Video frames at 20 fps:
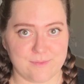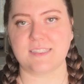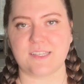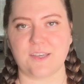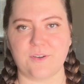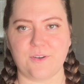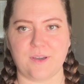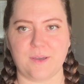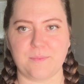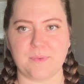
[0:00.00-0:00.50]

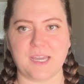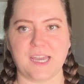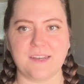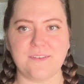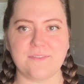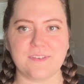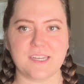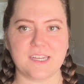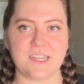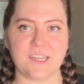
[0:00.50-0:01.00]
So I'm kind
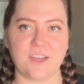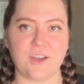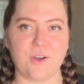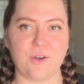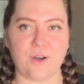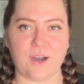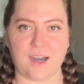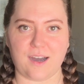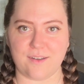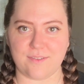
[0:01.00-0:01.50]
of going to go
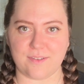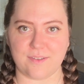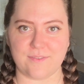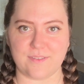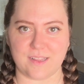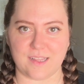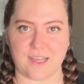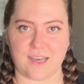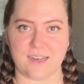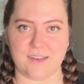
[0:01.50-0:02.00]
off of a
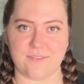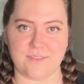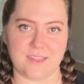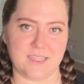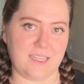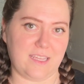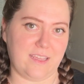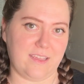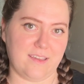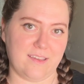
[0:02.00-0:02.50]
lot of
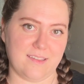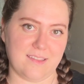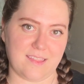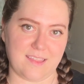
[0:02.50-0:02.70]
the